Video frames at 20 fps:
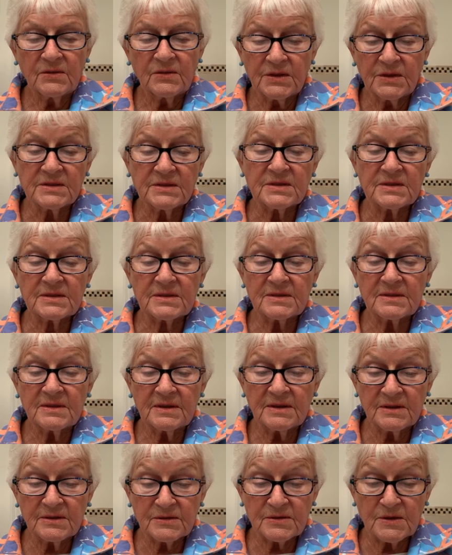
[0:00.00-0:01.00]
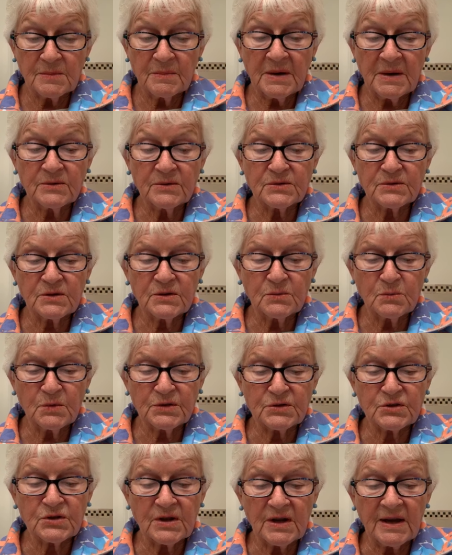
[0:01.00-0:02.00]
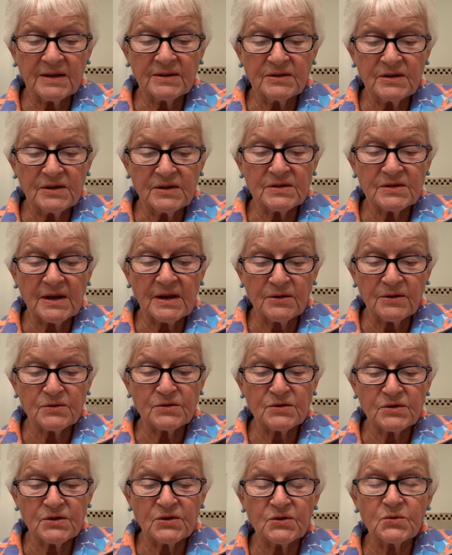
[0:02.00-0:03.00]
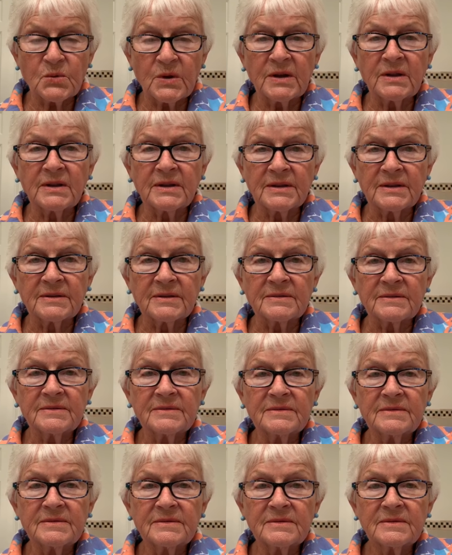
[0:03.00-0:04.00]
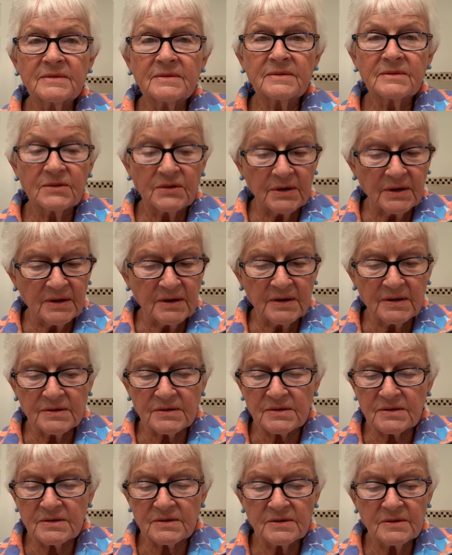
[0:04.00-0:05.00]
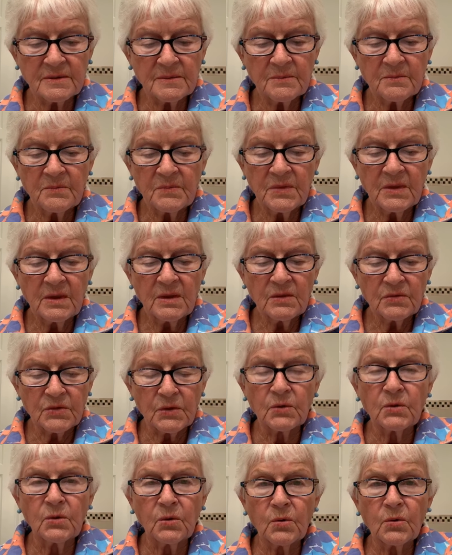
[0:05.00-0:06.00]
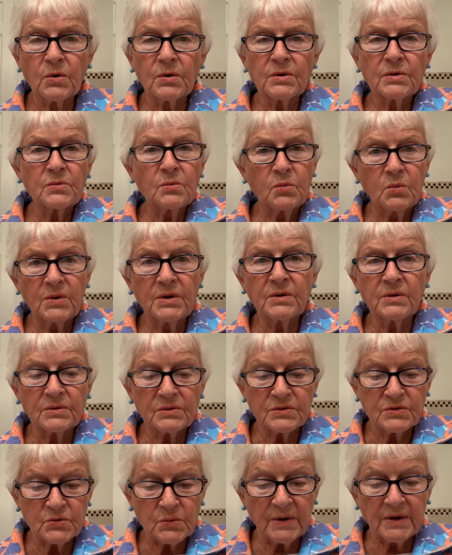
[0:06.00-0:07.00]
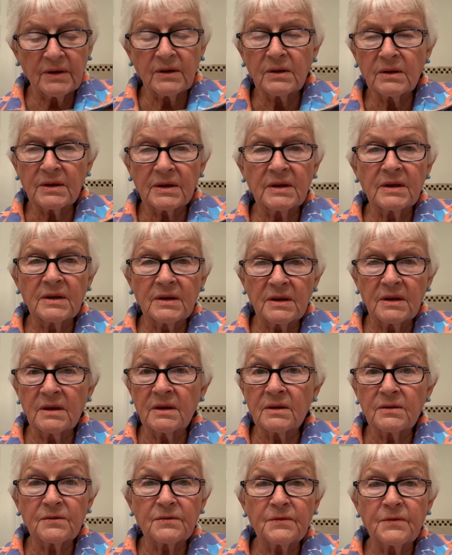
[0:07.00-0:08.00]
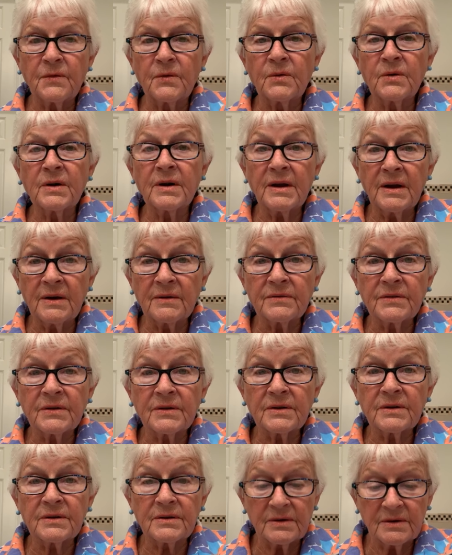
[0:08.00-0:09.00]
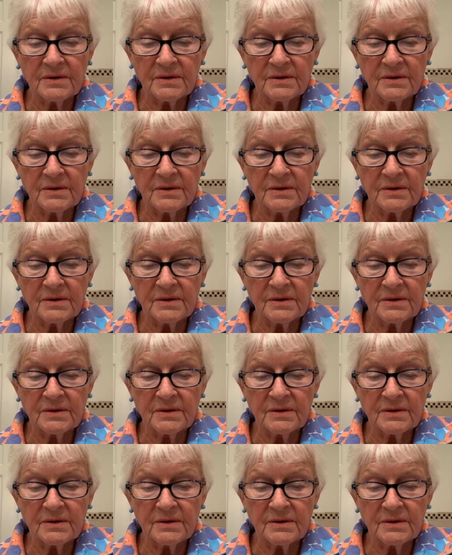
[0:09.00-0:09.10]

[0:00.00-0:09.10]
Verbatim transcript: This is the mountain which God desires to dwell in. Yes, the Lord will dwell in it forever.